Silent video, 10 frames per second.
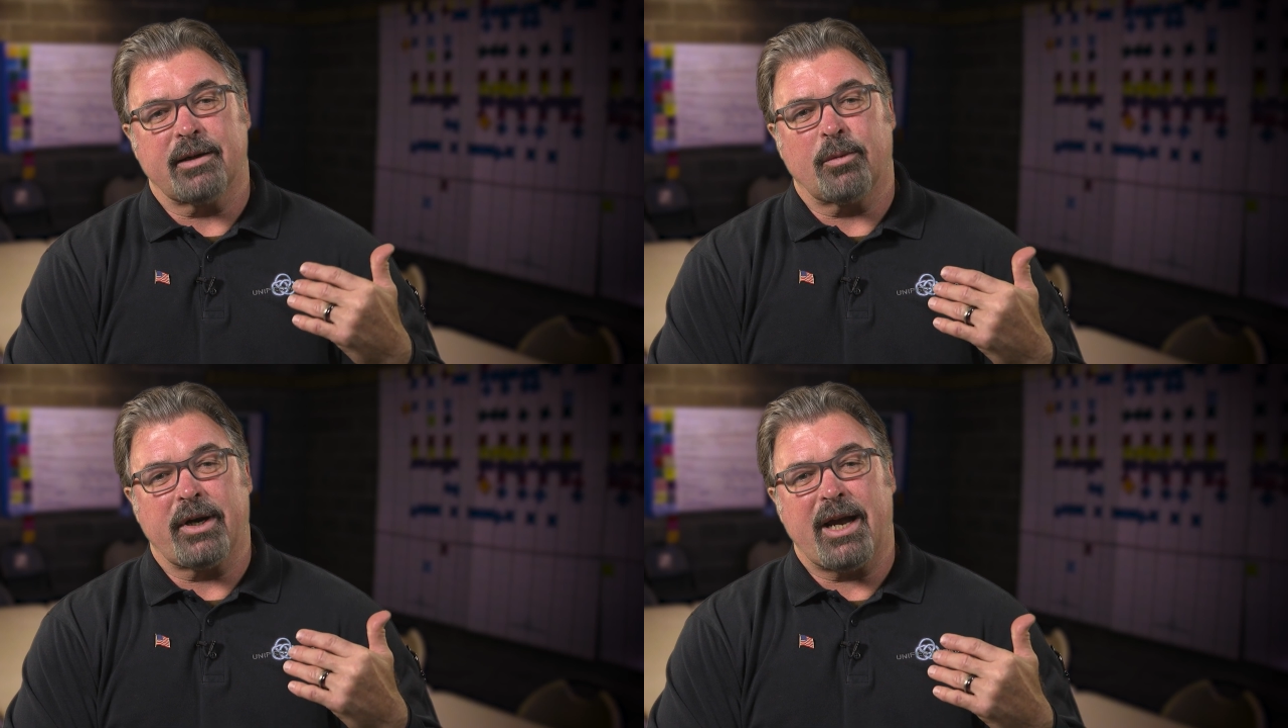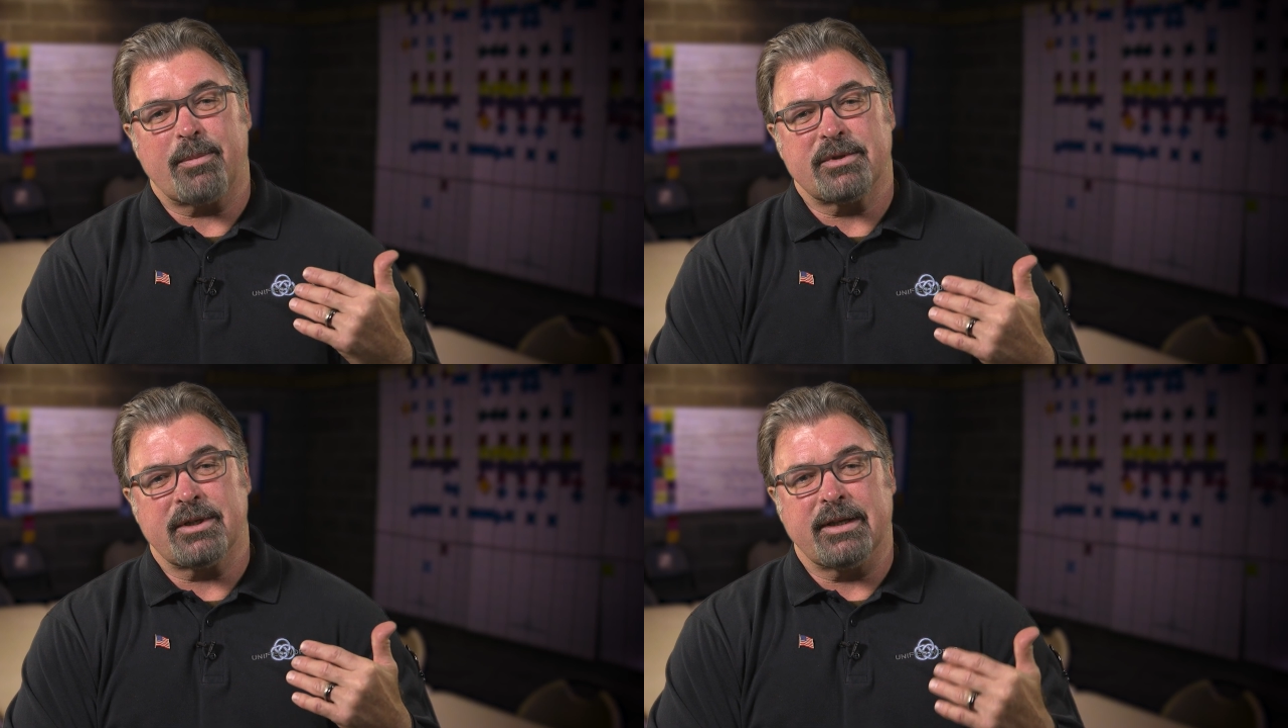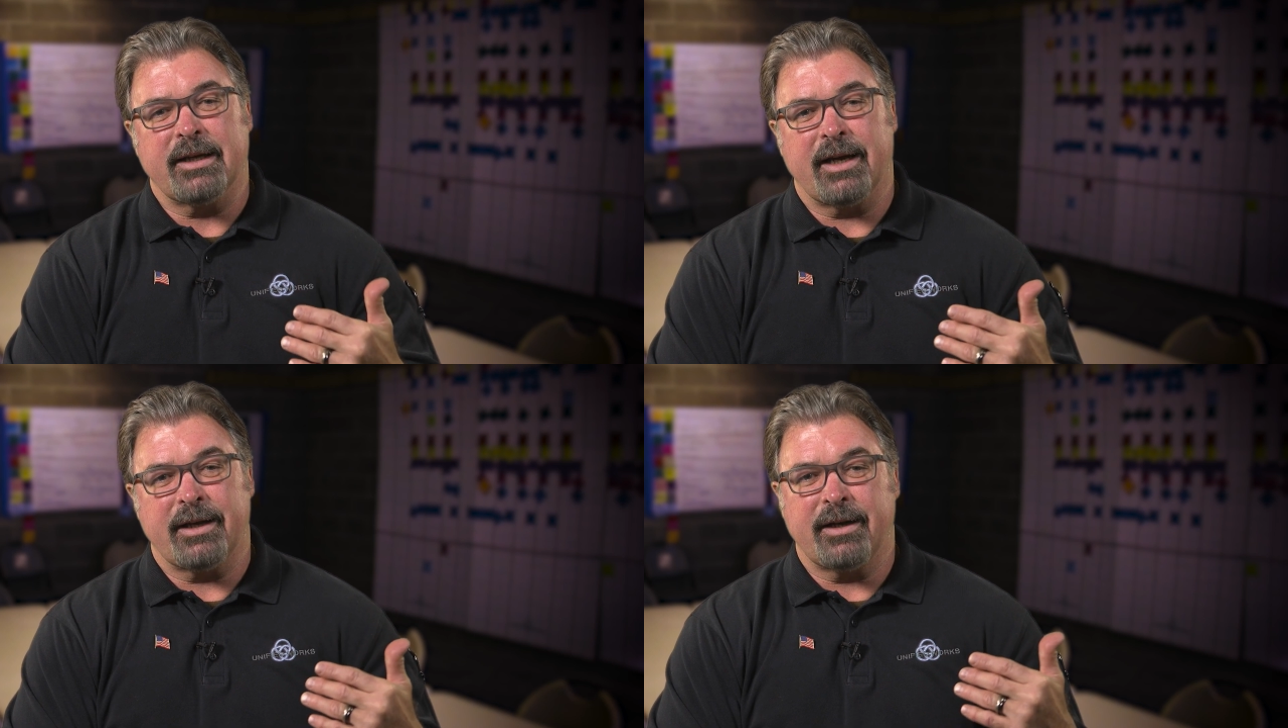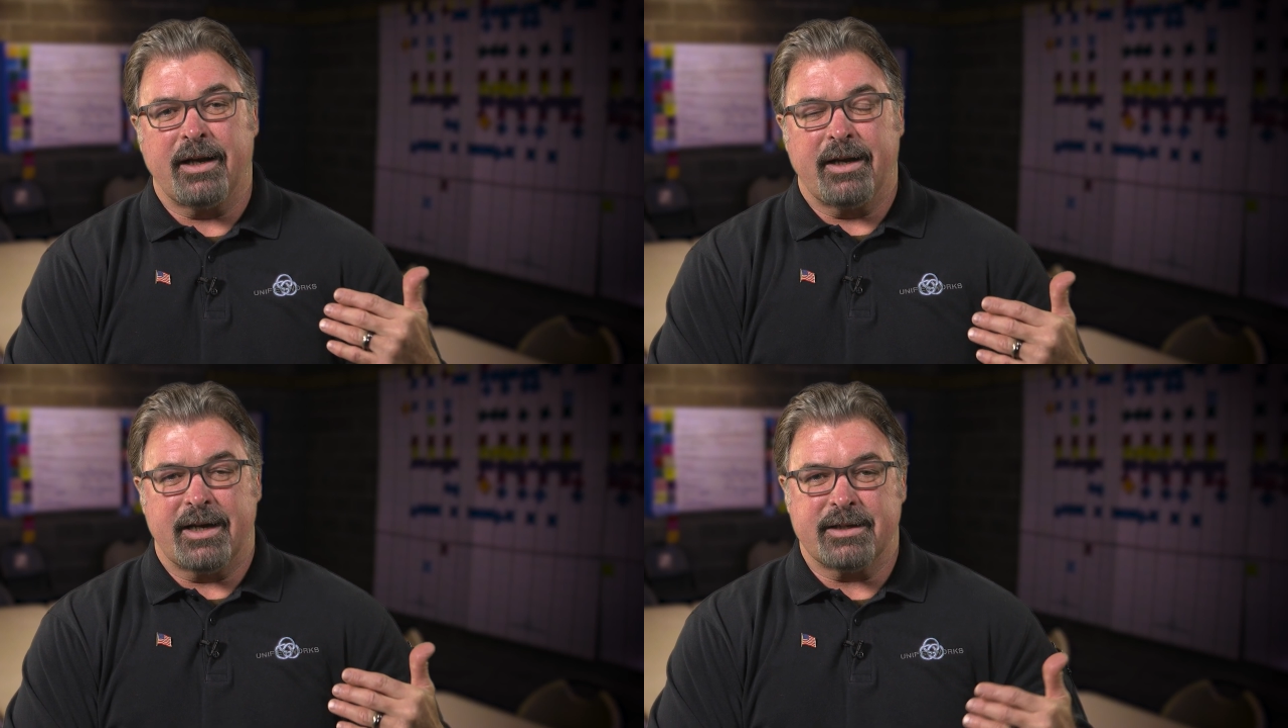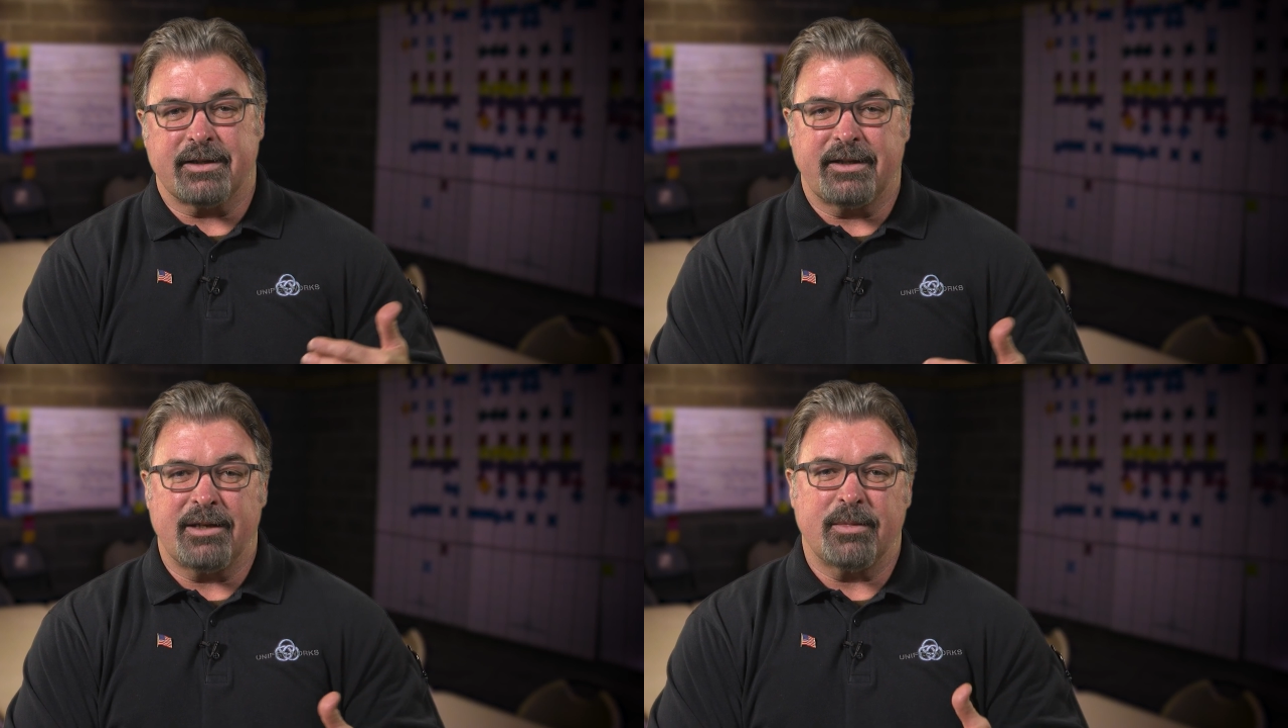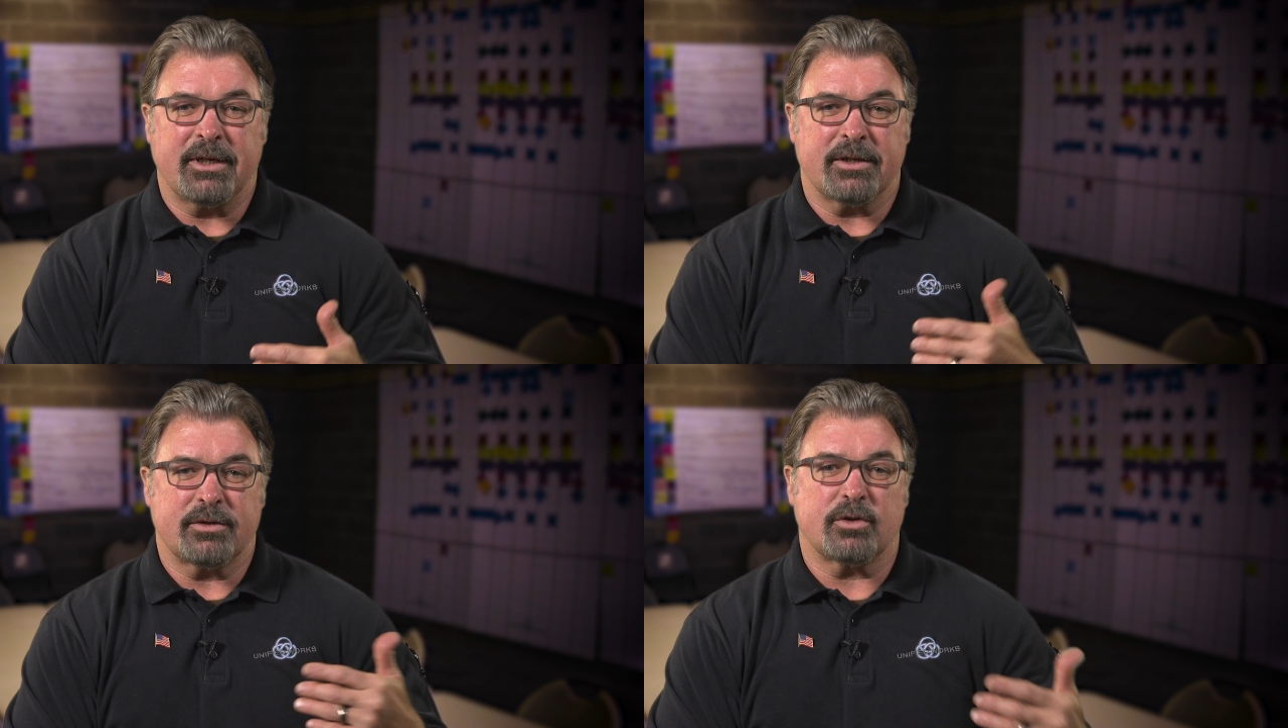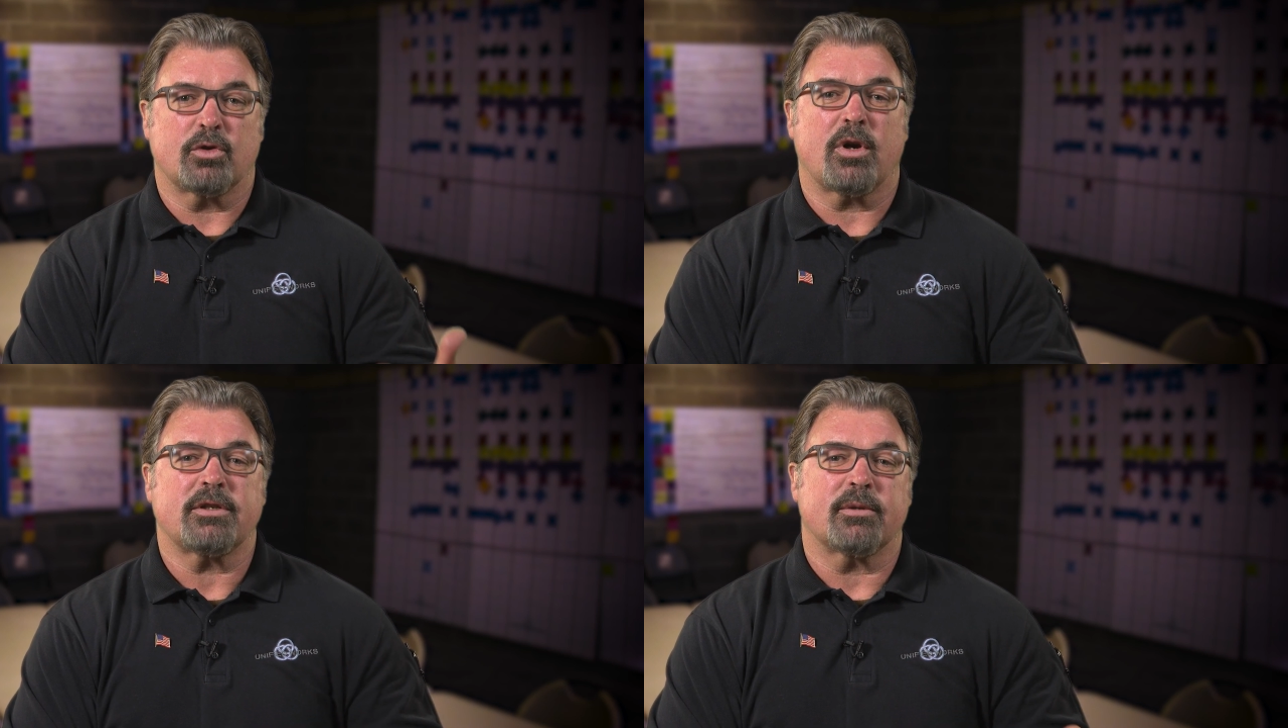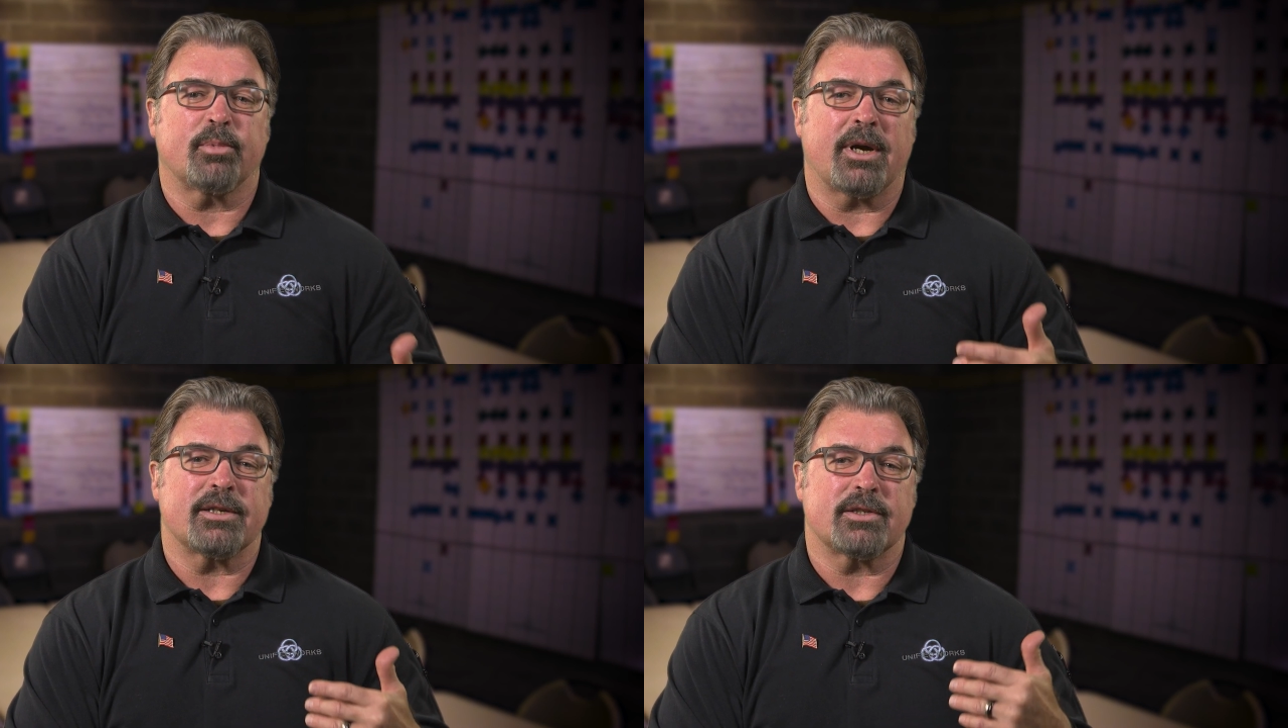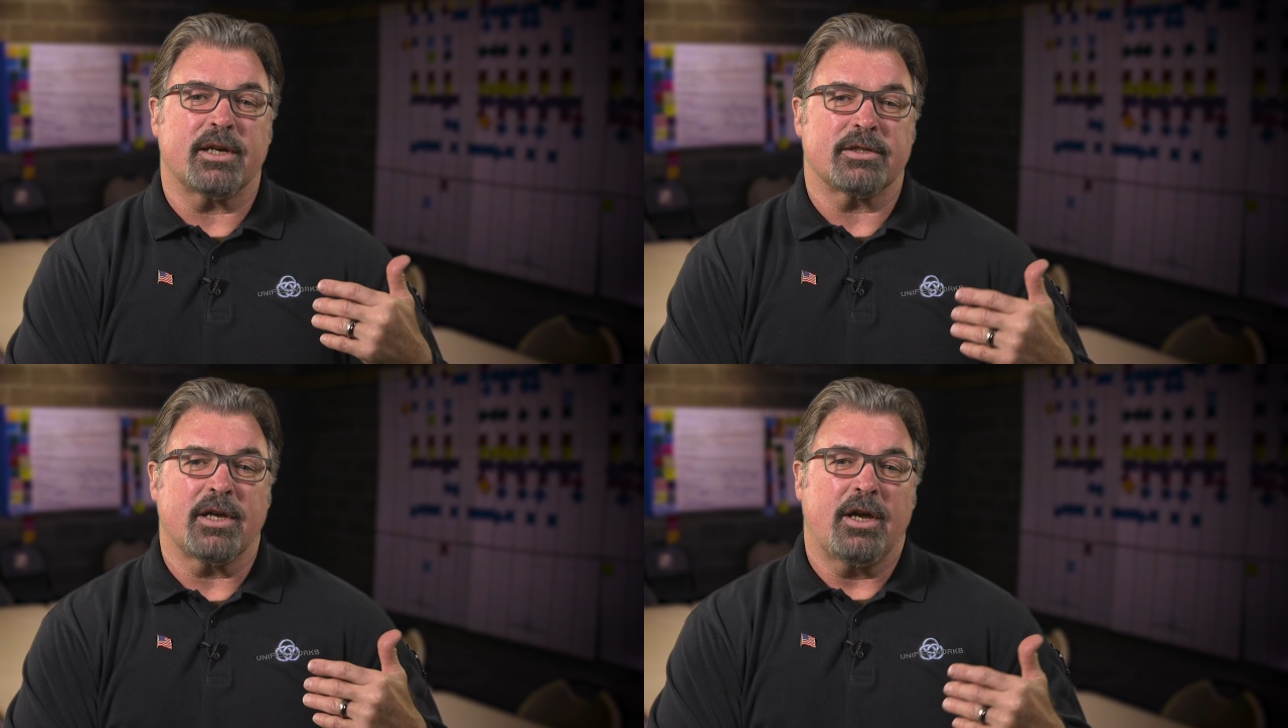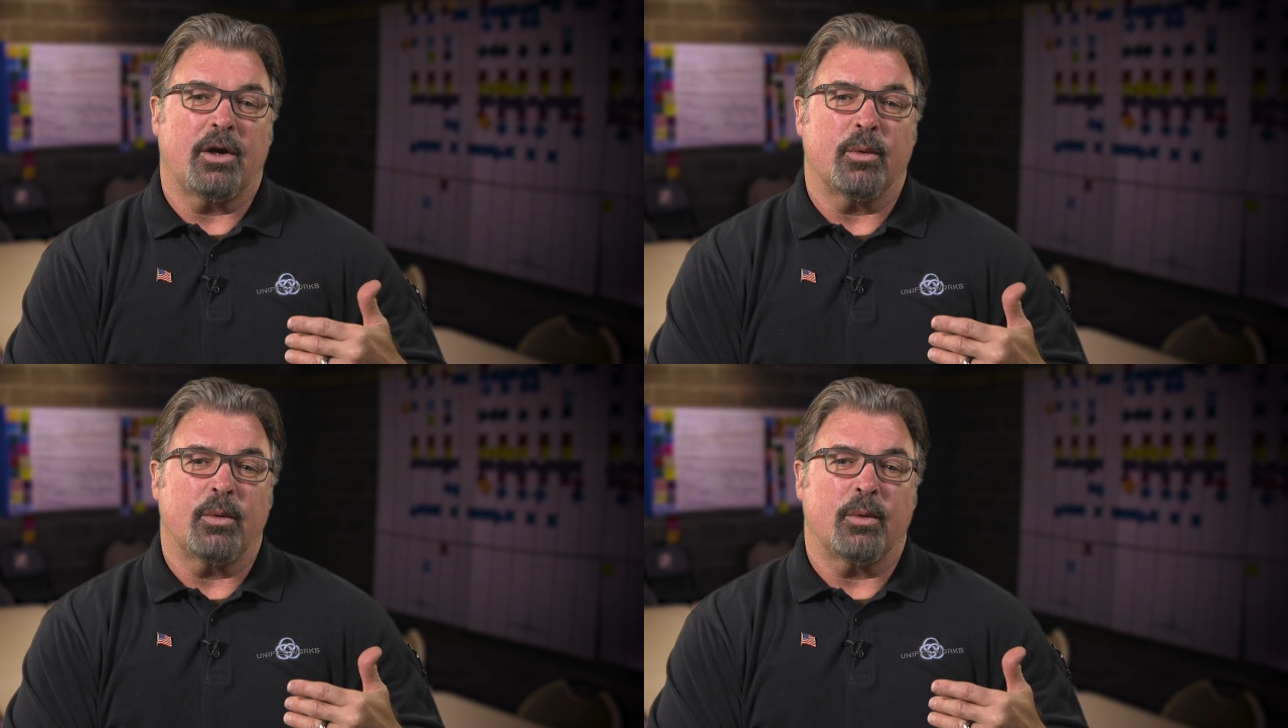And what happens in the end, as the team begins to trust the process,